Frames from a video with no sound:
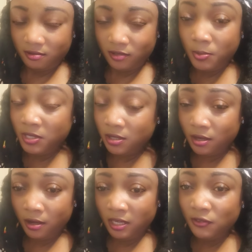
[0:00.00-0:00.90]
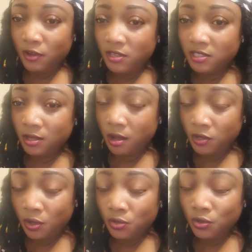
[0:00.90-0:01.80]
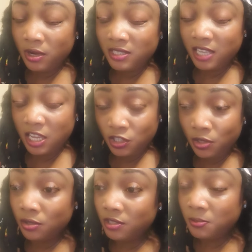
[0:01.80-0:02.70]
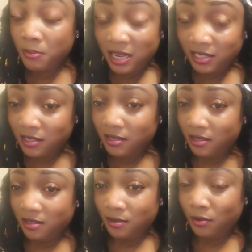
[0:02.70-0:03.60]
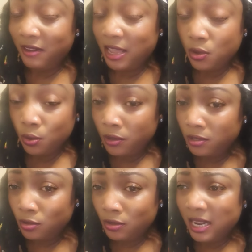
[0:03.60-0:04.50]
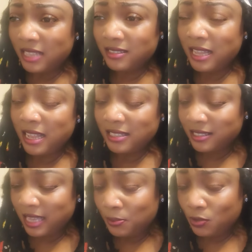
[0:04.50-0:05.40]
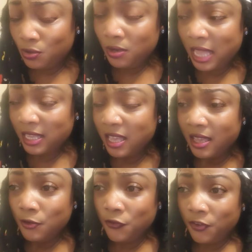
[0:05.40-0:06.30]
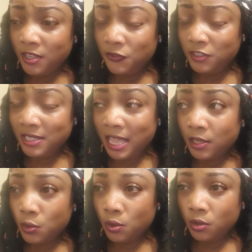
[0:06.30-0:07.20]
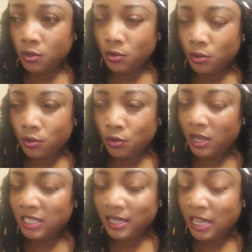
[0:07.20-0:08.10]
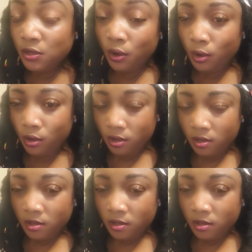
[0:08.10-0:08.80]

Glory to God. If God is calling on your attention on this matter, whatever you're going through that has that has kept you like you feel it feels like you you you can't let go